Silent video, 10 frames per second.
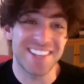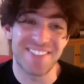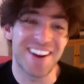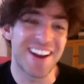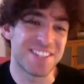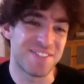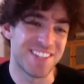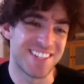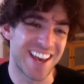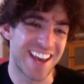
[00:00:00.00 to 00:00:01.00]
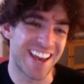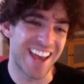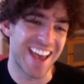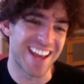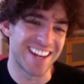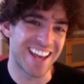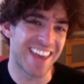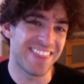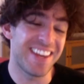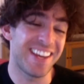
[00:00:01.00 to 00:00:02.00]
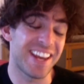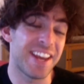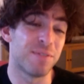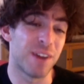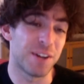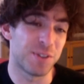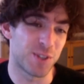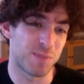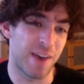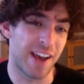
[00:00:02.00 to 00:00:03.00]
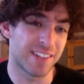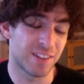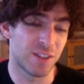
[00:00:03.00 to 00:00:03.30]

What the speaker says: very nice of you to say. And I think in retrospect,